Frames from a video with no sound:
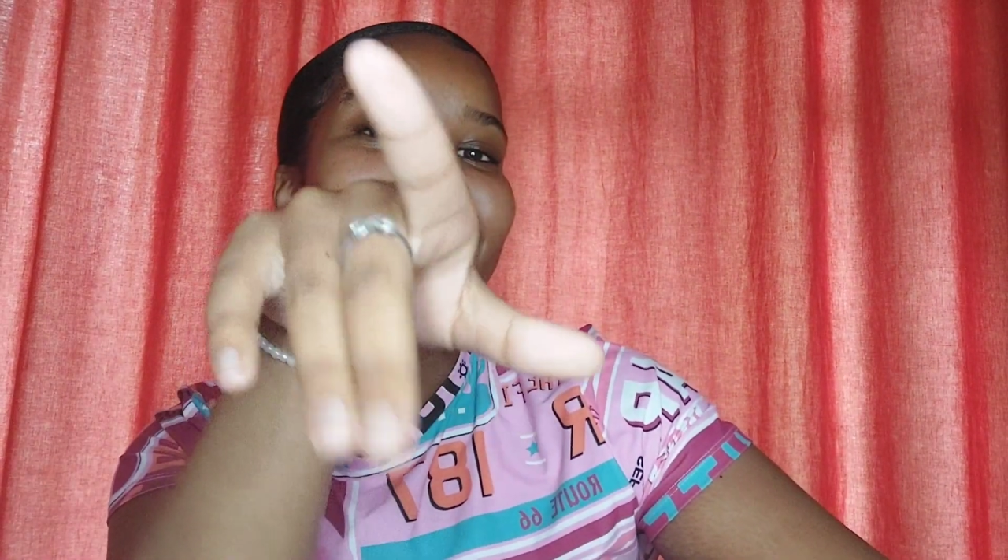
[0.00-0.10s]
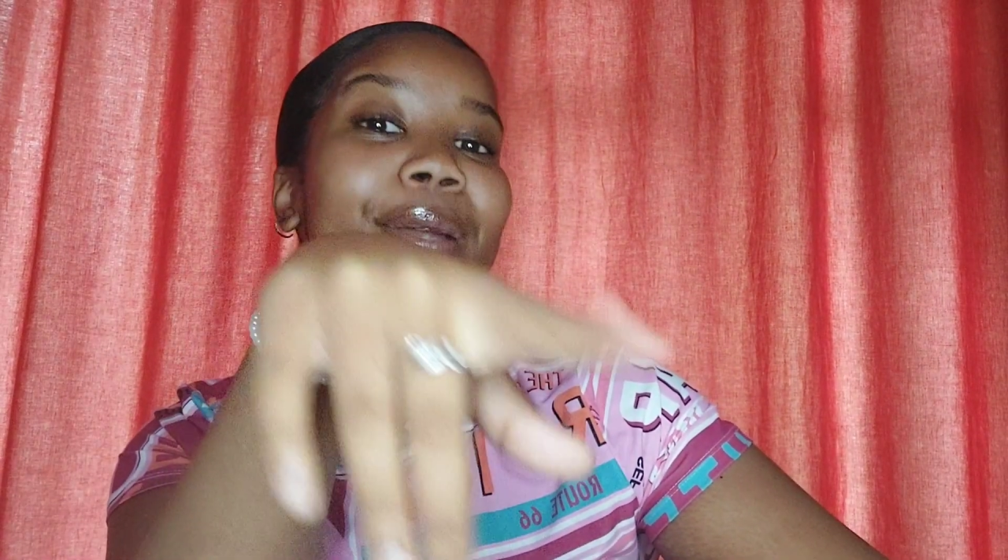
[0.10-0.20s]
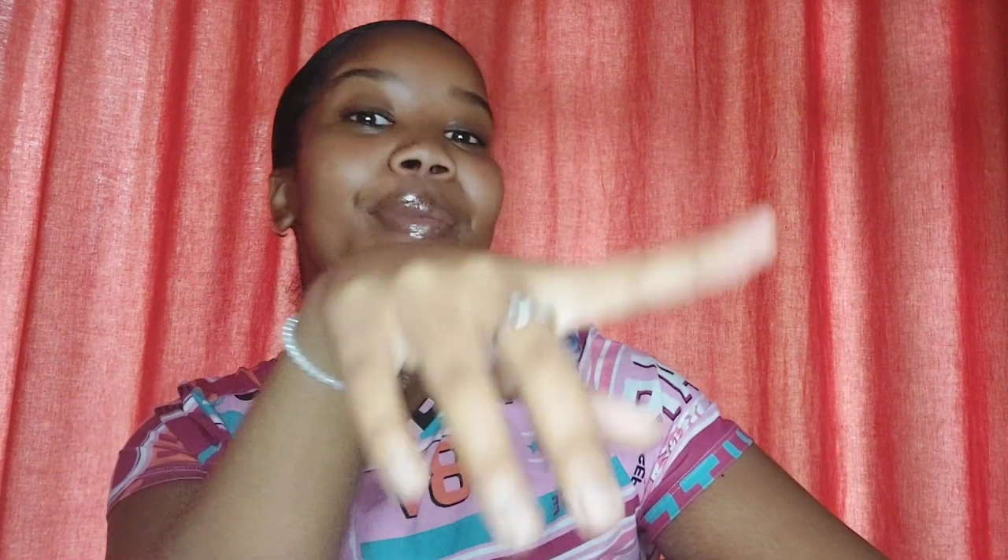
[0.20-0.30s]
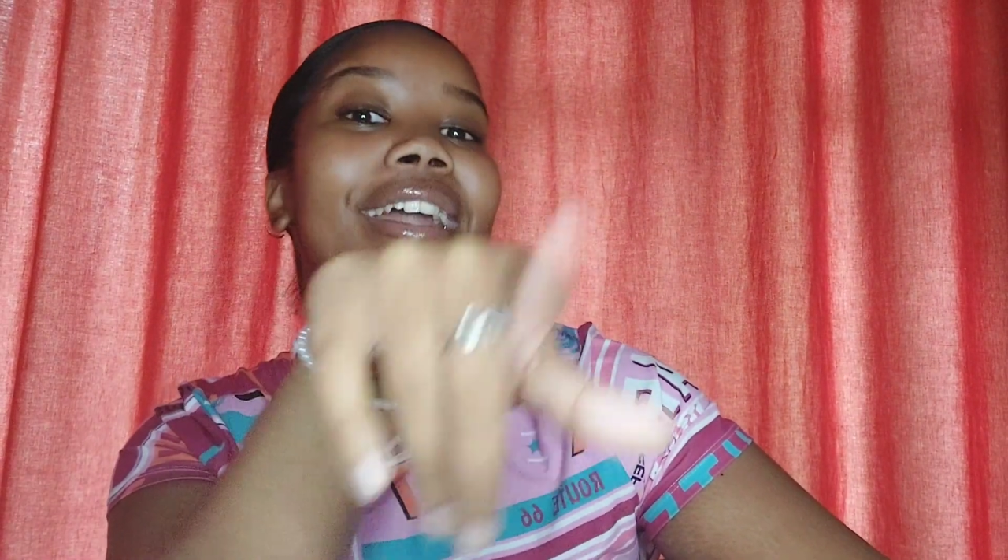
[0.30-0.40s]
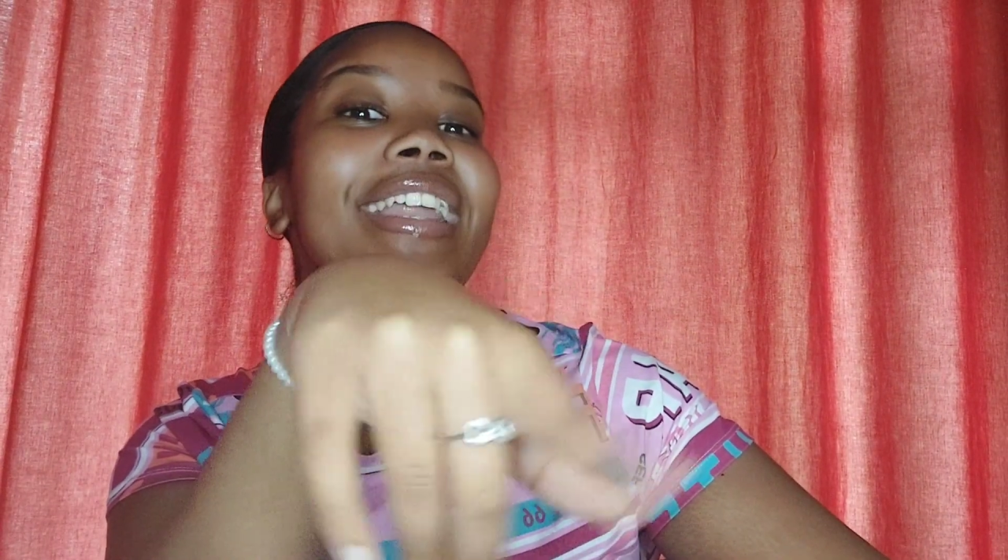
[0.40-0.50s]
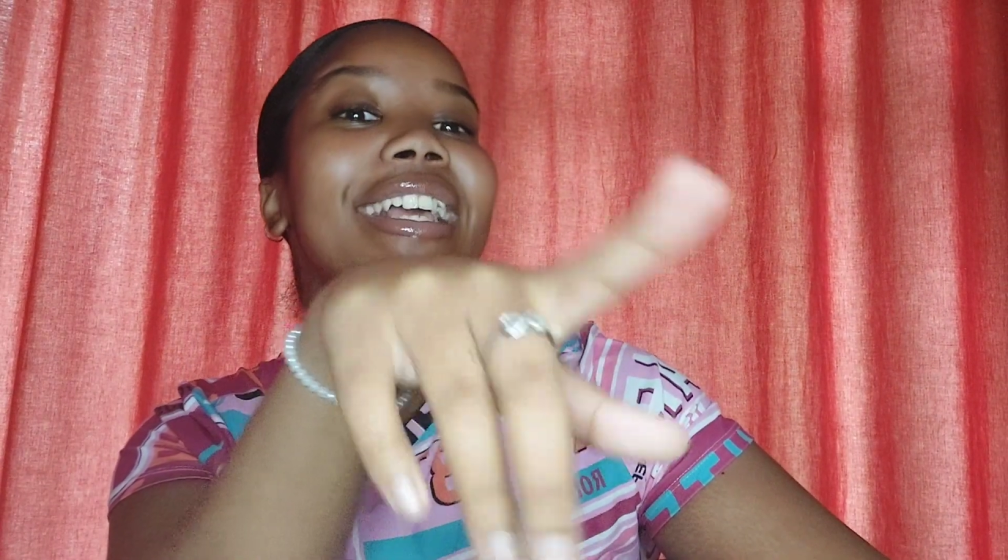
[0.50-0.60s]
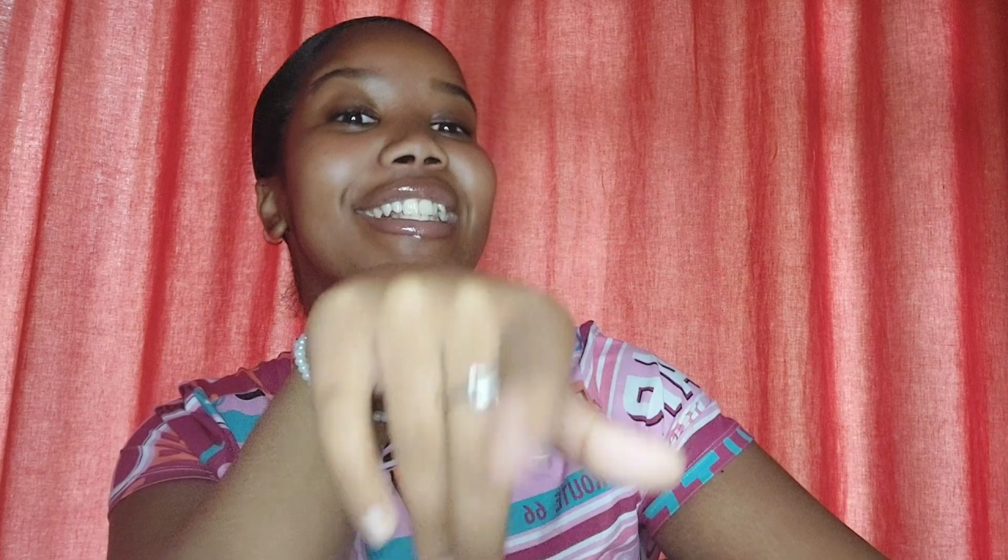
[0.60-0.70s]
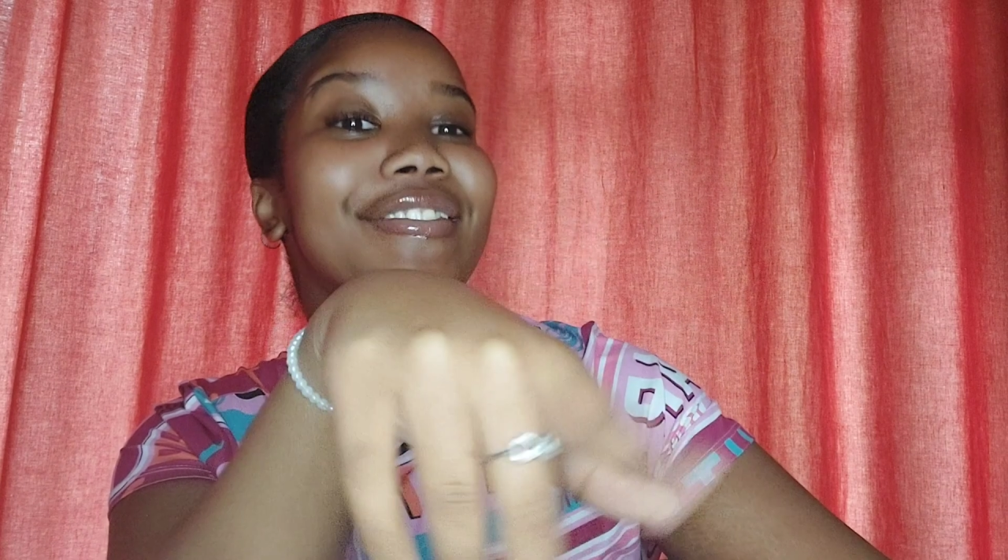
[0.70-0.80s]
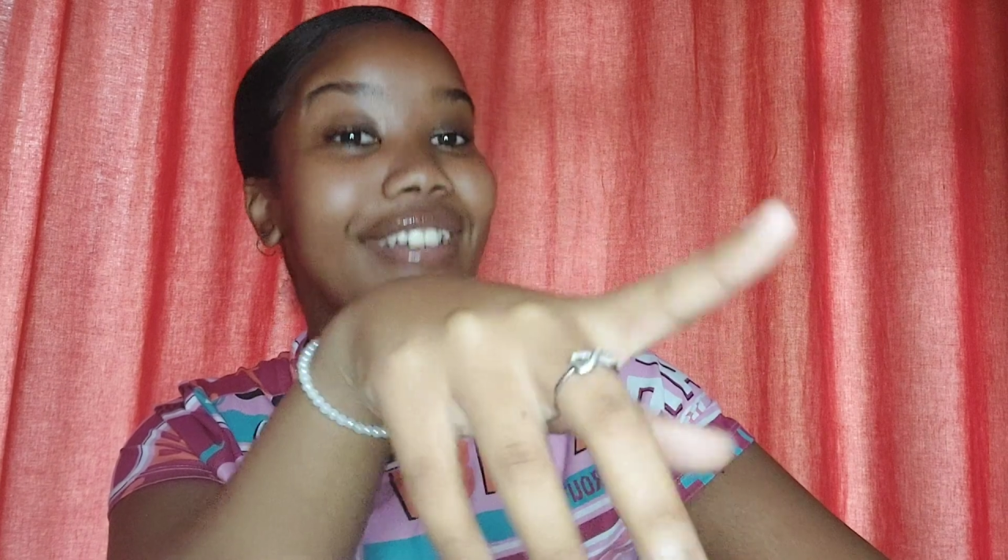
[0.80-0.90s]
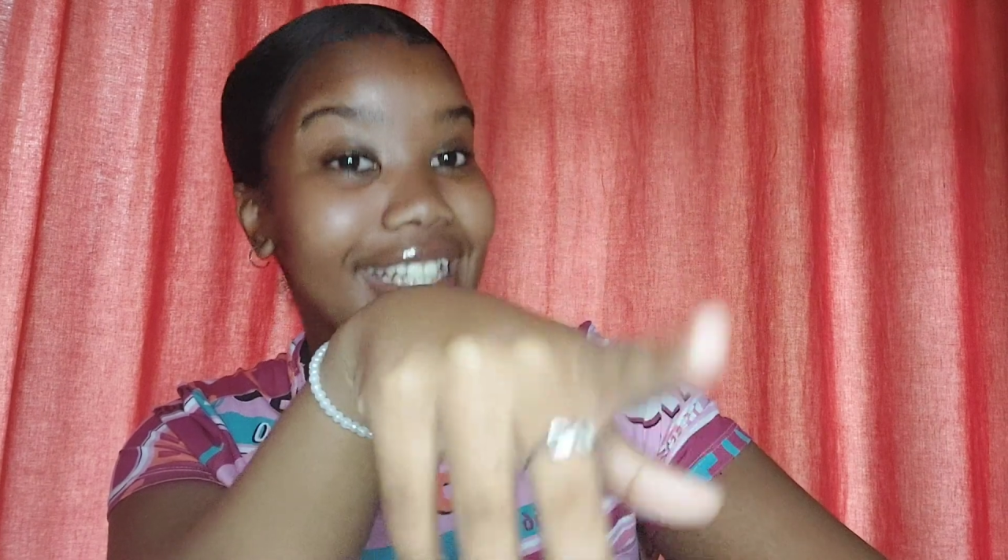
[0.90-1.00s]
in my next